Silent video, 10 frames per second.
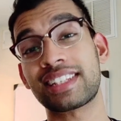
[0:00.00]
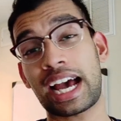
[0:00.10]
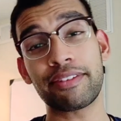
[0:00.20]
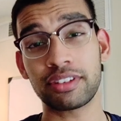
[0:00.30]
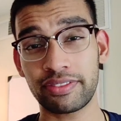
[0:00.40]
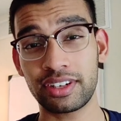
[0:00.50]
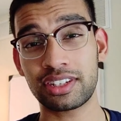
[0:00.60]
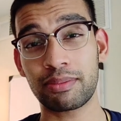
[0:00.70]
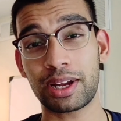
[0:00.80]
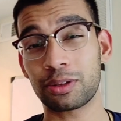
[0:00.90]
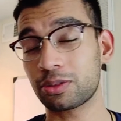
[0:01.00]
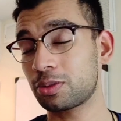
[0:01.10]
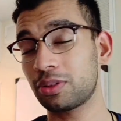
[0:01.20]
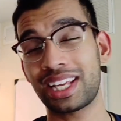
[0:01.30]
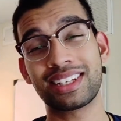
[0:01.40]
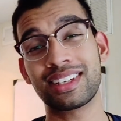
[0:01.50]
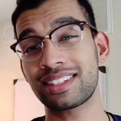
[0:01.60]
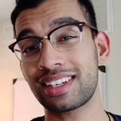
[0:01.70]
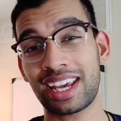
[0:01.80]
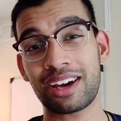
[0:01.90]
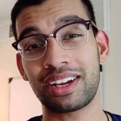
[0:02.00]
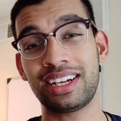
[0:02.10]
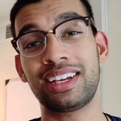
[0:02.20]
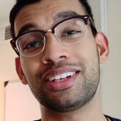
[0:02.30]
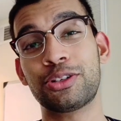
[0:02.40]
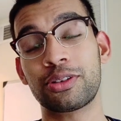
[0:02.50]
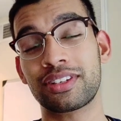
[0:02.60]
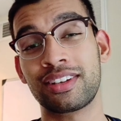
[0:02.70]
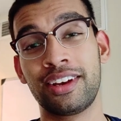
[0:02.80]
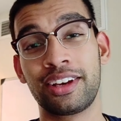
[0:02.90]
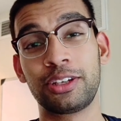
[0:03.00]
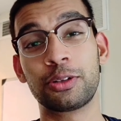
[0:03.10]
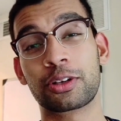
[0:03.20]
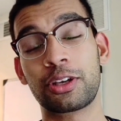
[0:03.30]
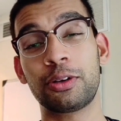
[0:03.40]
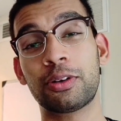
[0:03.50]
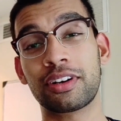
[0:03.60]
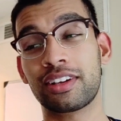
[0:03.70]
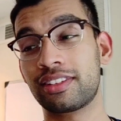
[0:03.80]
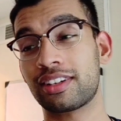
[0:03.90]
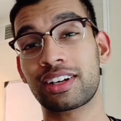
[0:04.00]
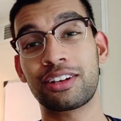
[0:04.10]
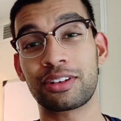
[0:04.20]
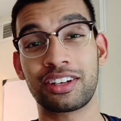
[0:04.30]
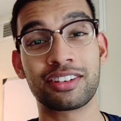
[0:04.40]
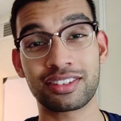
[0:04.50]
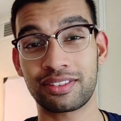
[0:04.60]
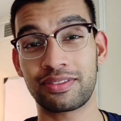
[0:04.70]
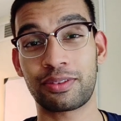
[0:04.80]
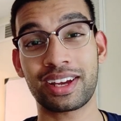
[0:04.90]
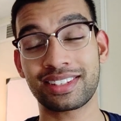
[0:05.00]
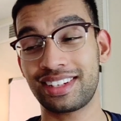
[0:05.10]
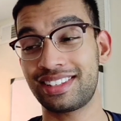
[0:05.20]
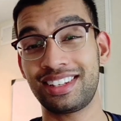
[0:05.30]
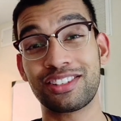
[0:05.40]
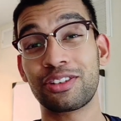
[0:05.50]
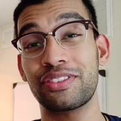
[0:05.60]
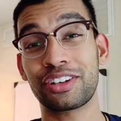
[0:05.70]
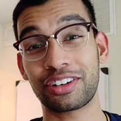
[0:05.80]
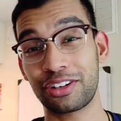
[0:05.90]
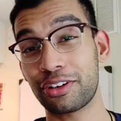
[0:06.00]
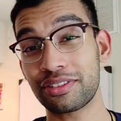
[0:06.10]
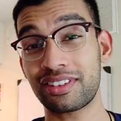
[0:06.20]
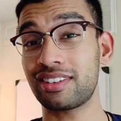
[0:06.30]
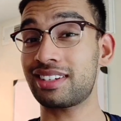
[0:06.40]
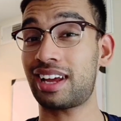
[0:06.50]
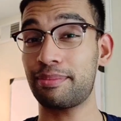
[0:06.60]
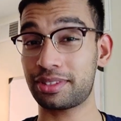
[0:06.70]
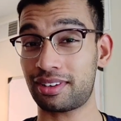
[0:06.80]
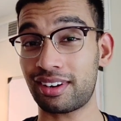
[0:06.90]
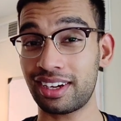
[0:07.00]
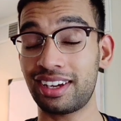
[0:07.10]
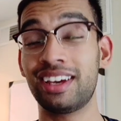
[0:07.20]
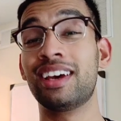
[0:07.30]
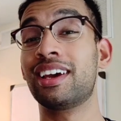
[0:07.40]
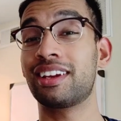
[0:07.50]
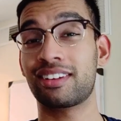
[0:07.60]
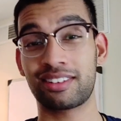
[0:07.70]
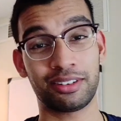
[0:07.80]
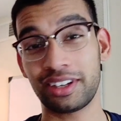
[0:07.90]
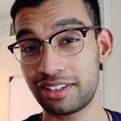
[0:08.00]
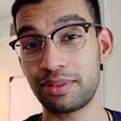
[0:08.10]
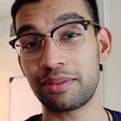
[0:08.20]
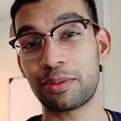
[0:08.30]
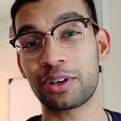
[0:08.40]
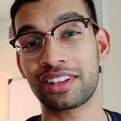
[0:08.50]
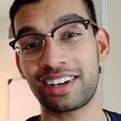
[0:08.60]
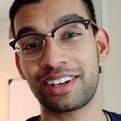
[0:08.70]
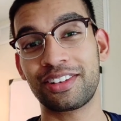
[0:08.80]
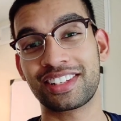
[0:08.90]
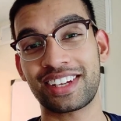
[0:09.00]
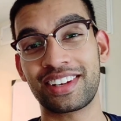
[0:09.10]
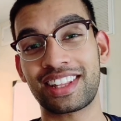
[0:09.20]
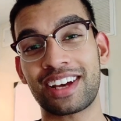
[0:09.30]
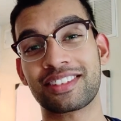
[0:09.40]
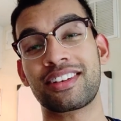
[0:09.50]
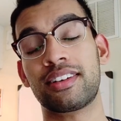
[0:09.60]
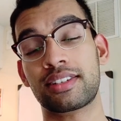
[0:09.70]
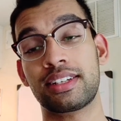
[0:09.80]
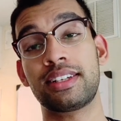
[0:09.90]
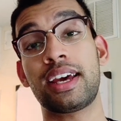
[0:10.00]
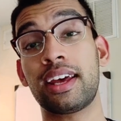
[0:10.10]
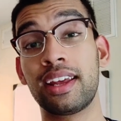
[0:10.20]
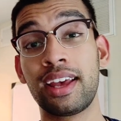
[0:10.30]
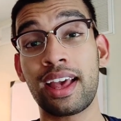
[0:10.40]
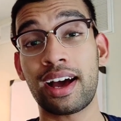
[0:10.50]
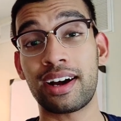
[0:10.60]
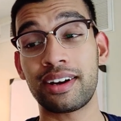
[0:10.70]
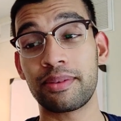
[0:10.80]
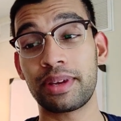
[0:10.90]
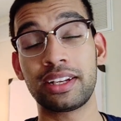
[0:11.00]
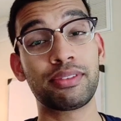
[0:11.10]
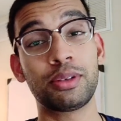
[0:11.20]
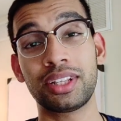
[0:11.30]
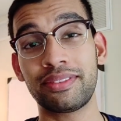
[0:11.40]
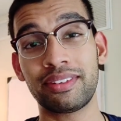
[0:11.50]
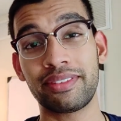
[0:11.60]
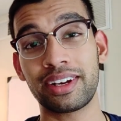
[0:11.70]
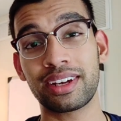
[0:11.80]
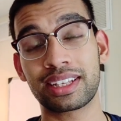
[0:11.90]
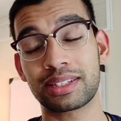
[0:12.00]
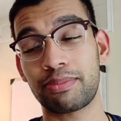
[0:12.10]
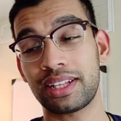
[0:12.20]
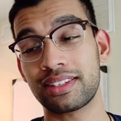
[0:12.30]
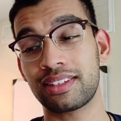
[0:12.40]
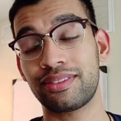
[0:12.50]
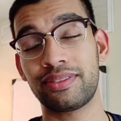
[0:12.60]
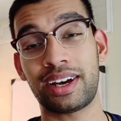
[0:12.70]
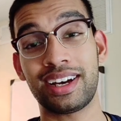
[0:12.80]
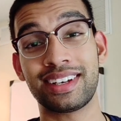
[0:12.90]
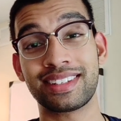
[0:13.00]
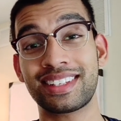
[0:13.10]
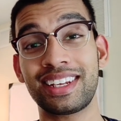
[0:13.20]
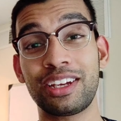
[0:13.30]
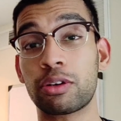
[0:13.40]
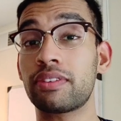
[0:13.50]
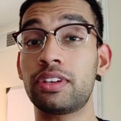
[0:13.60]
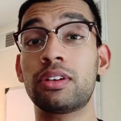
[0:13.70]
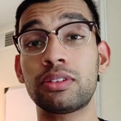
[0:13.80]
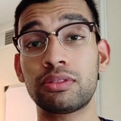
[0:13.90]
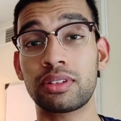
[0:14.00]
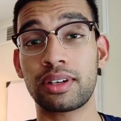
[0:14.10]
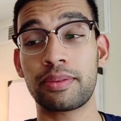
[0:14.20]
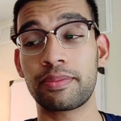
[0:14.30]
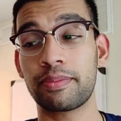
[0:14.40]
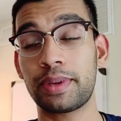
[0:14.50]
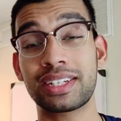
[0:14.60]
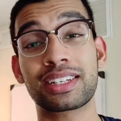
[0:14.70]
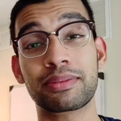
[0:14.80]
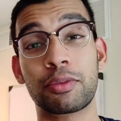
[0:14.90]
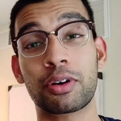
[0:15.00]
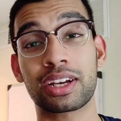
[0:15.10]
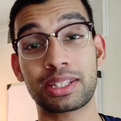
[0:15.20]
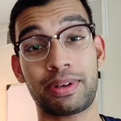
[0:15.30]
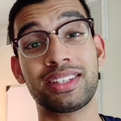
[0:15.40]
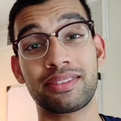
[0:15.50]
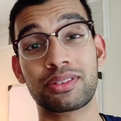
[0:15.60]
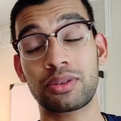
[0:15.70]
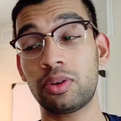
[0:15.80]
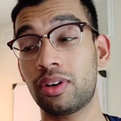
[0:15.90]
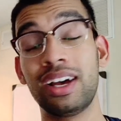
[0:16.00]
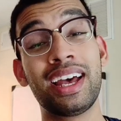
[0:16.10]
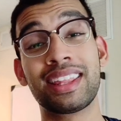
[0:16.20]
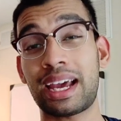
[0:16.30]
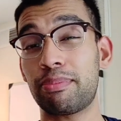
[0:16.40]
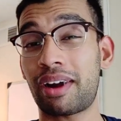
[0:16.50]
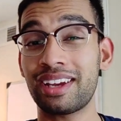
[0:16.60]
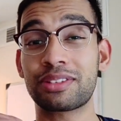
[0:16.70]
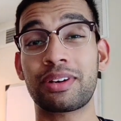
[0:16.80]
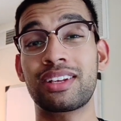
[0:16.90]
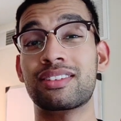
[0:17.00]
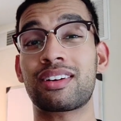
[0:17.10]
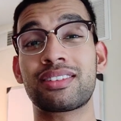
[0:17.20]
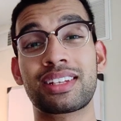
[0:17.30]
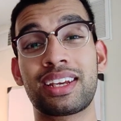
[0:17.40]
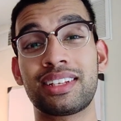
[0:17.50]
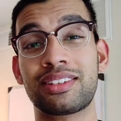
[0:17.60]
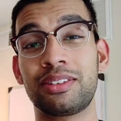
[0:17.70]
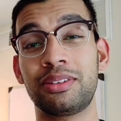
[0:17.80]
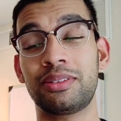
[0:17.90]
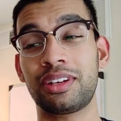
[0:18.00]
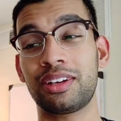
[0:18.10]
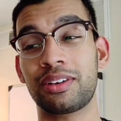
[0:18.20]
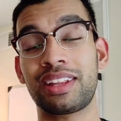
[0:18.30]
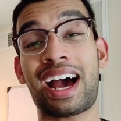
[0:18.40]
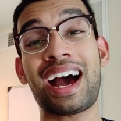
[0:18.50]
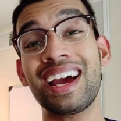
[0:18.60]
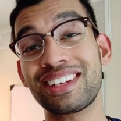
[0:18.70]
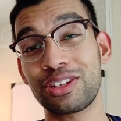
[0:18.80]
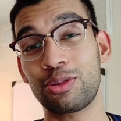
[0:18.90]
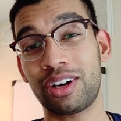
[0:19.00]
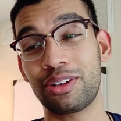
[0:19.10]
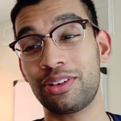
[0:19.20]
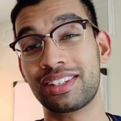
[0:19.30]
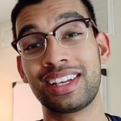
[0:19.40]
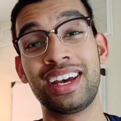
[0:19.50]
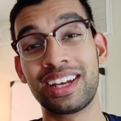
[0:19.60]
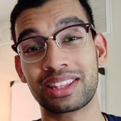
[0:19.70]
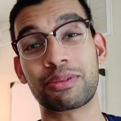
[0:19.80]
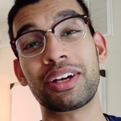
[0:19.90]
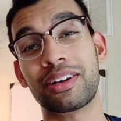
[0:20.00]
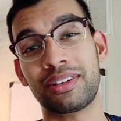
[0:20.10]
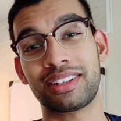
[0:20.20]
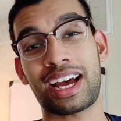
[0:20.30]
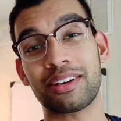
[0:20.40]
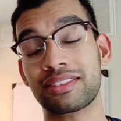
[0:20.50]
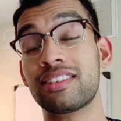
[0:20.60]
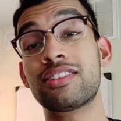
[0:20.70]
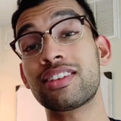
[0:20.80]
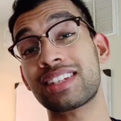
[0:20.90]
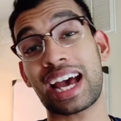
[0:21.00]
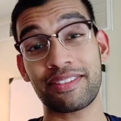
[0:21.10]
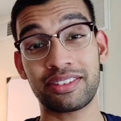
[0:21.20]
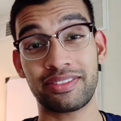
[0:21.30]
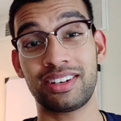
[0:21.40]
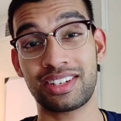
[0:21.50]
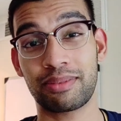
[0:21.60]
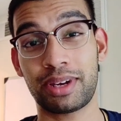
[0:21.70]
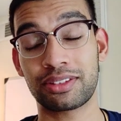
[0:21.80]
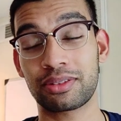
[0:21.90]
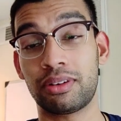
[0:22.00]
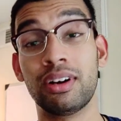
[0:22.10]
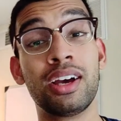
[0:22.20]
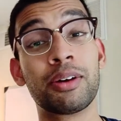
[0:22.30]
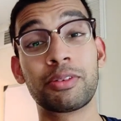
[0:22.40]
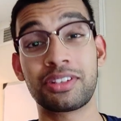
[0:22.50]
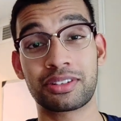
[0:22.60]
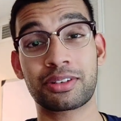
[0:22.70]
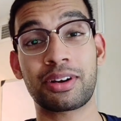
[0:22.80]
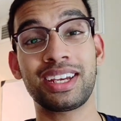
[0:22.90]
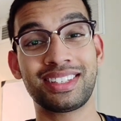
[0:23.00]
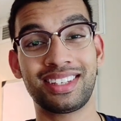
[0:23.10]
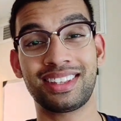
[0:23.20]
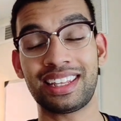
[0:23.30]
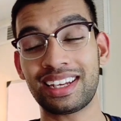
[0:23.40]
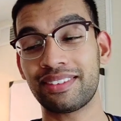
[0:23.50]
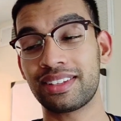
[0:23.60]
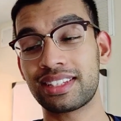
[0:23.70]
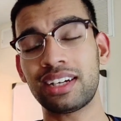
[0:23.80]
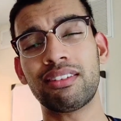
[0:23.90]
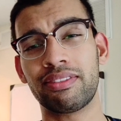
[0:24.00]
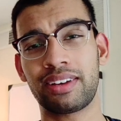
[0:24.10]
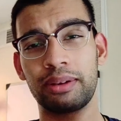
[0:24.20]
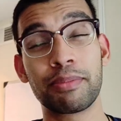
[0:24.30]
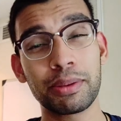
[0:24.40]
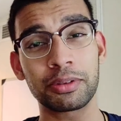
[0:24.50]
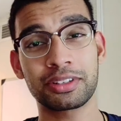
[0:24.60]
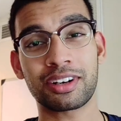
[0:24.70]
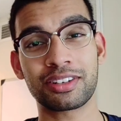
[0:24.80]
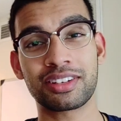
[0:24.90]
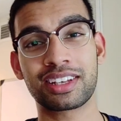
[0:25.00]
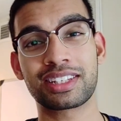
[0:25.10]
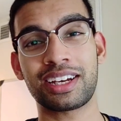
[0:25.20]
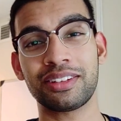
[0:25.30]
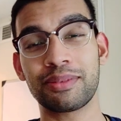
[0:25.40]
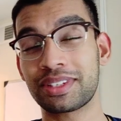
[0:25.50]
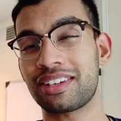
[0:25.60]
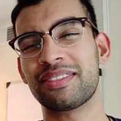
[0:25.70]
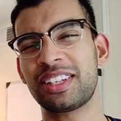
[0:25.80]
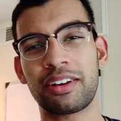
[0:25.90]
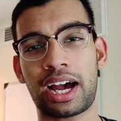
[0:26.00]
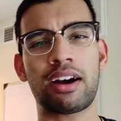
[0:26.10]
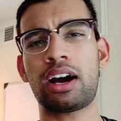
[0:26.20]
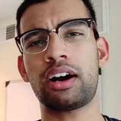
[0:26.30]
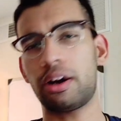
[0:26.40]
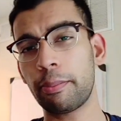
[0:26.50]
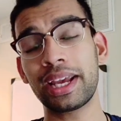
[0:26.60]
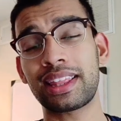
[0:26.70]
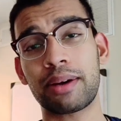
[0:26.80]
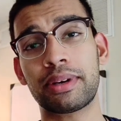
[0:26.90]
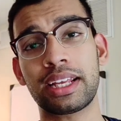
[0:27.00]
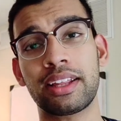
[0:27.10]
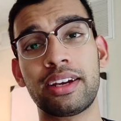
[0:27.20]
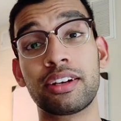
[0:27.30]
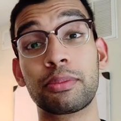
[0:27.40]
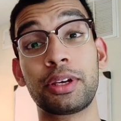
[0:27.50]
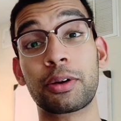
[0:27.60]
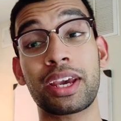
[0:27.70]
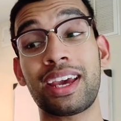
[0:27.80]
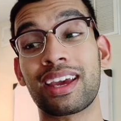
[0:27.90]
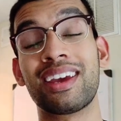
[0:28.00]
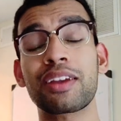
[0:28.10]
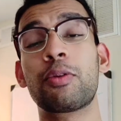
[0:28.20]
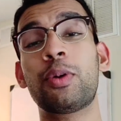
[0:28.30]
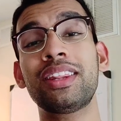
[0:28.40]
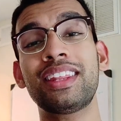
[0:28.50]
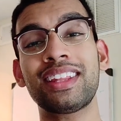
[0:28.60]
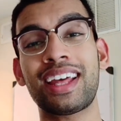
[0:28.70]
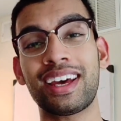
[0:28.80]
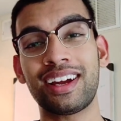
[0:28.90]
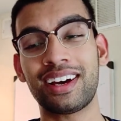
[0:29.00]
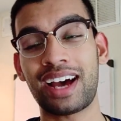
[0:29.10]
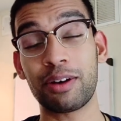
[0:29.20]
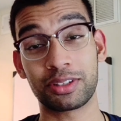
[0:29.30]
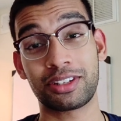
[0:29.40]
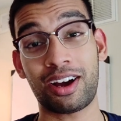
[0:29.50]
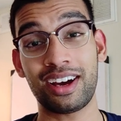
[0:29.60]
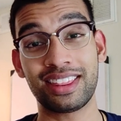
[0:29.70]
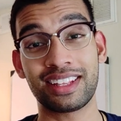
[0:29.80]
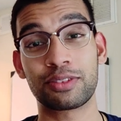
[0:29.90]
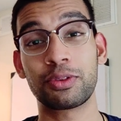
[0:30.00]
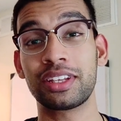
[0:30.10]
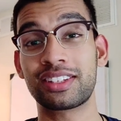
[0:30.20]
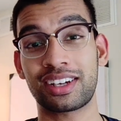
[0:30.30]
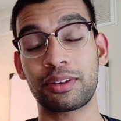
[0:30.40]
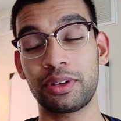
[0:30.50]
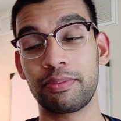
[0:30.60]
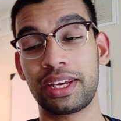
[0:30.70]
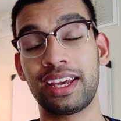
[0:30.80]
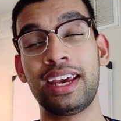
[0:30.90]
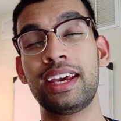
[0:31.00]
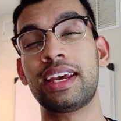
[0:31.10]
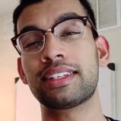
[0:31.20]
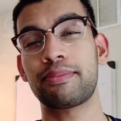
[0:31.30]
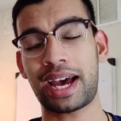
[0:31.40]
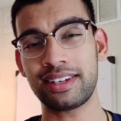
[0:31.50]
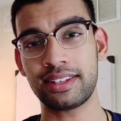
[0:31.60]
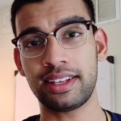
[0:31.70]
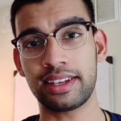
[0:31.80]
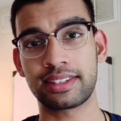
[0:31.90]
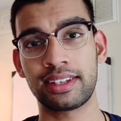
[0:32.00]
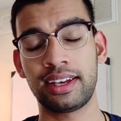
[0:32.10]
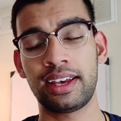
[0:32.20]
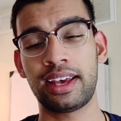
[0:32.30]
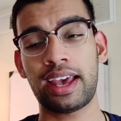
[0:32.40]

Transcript: That's after finishing medical school, that doesn't count any interest you accrue during your years of residency. So if you're a neurosurgeon, I'm sorry, you're going to be more than $170,000 in debt. Um, and if you live in a very expensive uh, city, or if you go to a much more expensive school, that price range starts to get to you know the high 200s, 300,000 just after finishing med school, which is crazy to think of itself. And people start to tell themselves, you know, I- will make that money later, it'll be okay. One thing that uh, I was taught that's really stuck with me is imagine this.